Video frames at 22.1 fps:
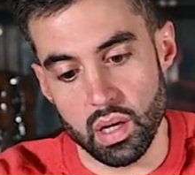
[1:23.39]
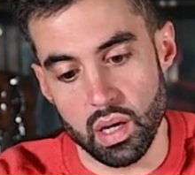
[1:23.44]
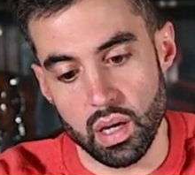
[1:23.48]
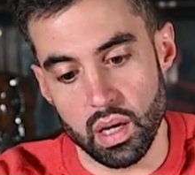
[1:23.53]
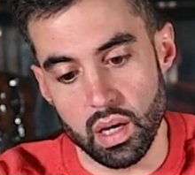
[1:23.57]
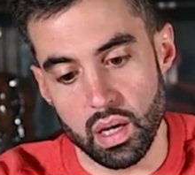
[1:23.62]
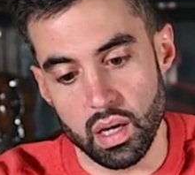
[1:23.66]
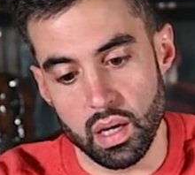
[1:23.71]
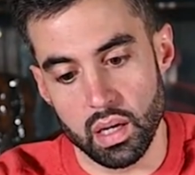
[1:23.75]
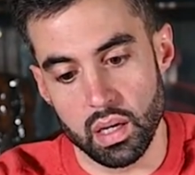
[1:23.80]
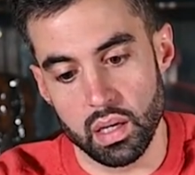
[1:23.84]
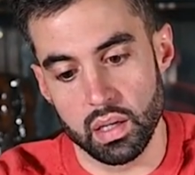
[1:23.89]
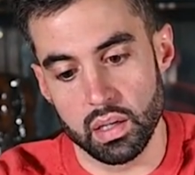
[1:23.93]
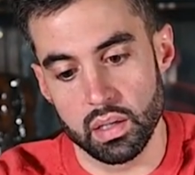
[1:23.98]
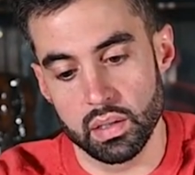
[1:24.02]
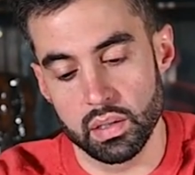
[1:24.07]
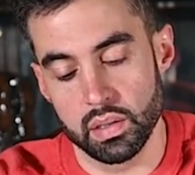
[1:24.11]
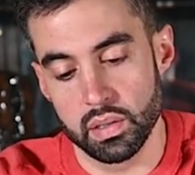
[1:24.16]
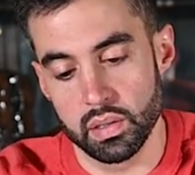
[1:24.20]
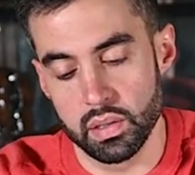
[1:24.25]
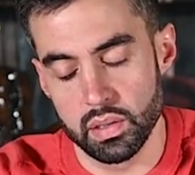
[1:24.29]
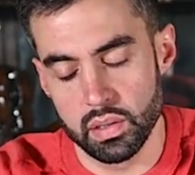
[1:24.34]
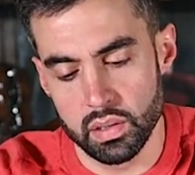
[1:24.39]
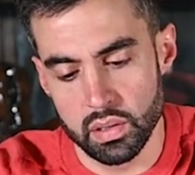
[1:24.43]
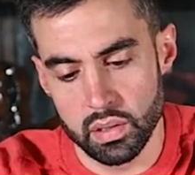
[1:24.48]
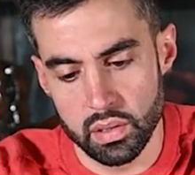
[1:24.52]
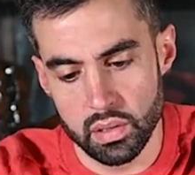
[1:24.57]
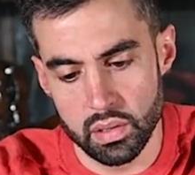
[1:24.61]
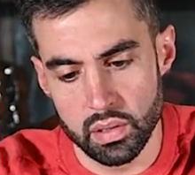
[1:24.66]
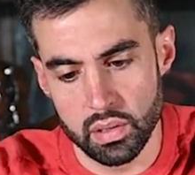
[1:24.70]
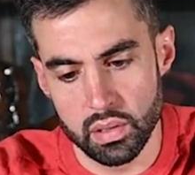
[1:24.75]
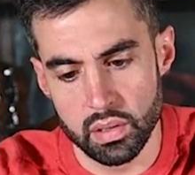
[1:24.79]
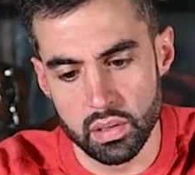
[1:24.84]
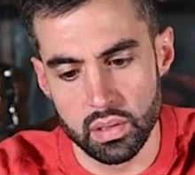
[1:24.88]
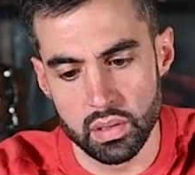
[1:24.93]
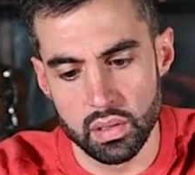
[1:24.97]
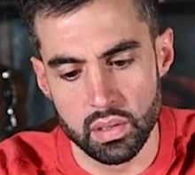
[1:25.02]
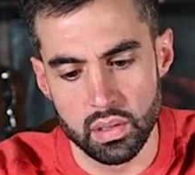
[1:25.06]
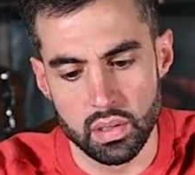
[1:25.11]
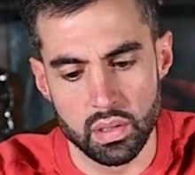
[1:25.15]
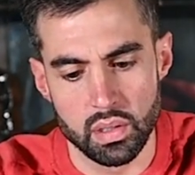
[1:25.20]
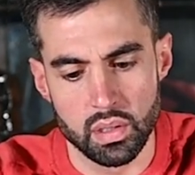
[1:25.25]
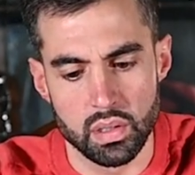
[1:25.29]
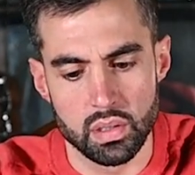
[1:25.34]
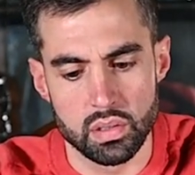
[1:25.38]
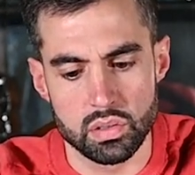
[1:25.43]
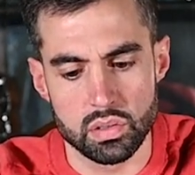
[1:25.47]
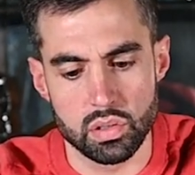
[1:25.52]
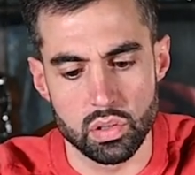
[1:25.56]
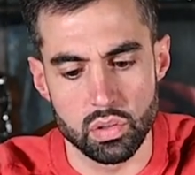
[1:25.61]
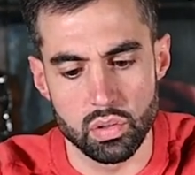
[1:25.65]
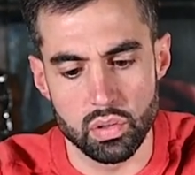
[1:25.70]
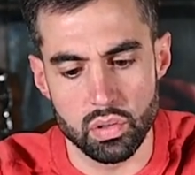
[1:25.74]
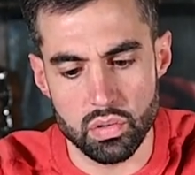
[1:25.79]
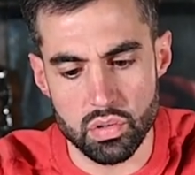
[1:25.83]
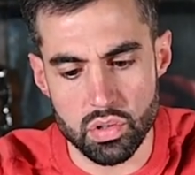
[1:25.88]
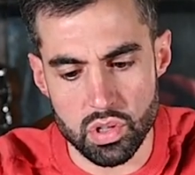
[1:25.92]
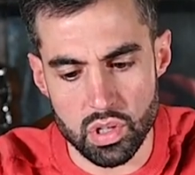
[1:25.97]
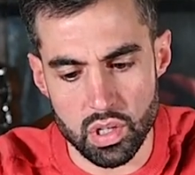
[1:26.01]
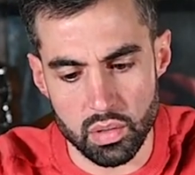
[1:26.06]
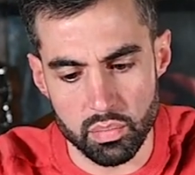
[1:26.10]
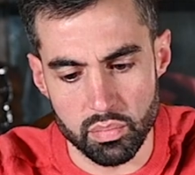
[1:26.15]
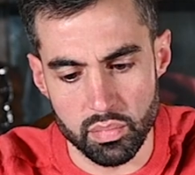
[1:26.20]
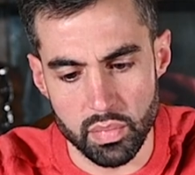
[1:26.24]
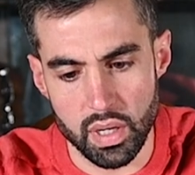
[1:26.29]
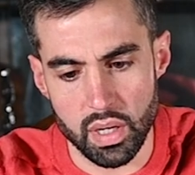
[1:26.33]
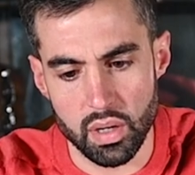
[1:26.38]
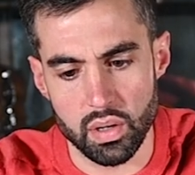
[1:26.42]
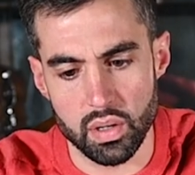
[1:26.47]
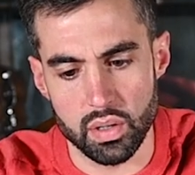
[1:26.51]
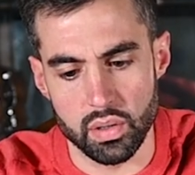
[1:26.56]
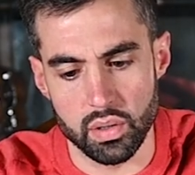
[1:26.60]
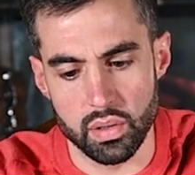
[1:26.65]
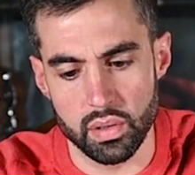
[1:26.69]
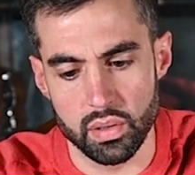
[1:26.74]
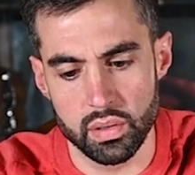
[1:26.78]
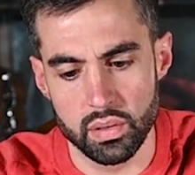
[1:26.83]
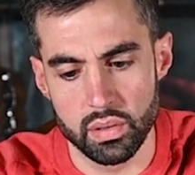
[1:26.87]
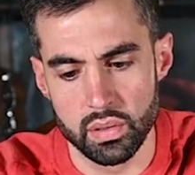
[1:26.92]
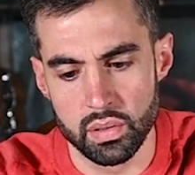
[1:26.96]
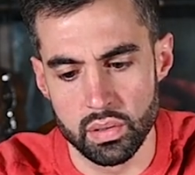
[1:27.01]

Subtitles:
a Tudor Submariner.